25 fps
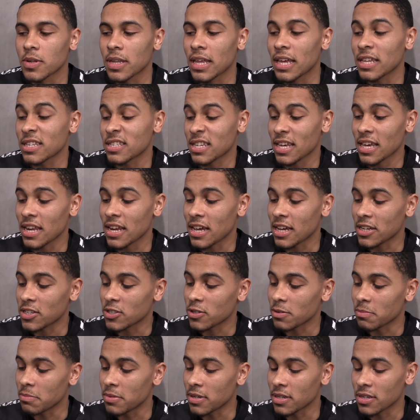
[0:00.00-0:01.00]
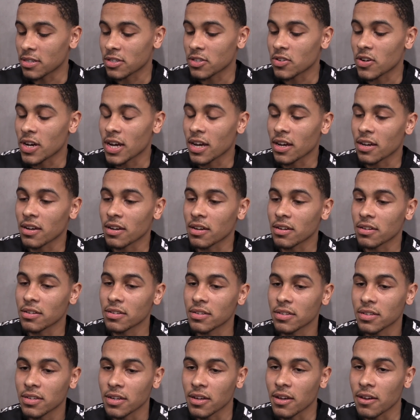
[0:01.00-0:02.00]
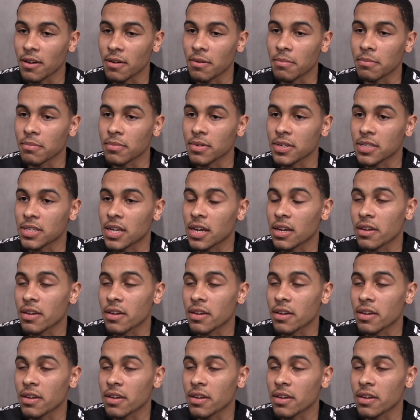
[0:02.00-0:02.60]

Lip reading: they say that I should be a striker because I